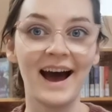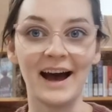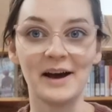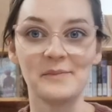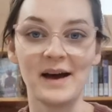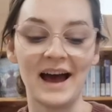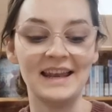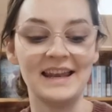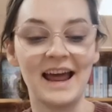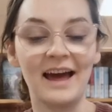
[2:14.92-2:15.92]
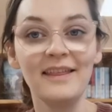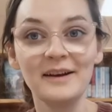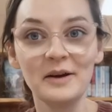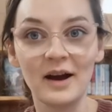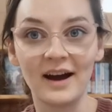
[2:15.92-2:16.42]

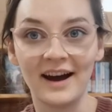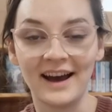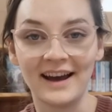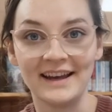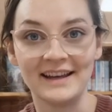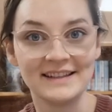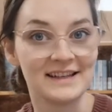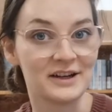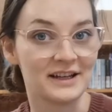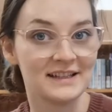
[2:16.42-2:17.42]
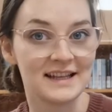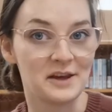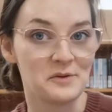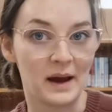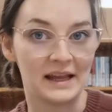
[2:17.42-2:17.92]
Another series that
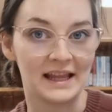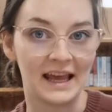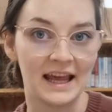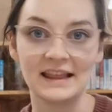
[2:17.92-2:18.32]
you might like,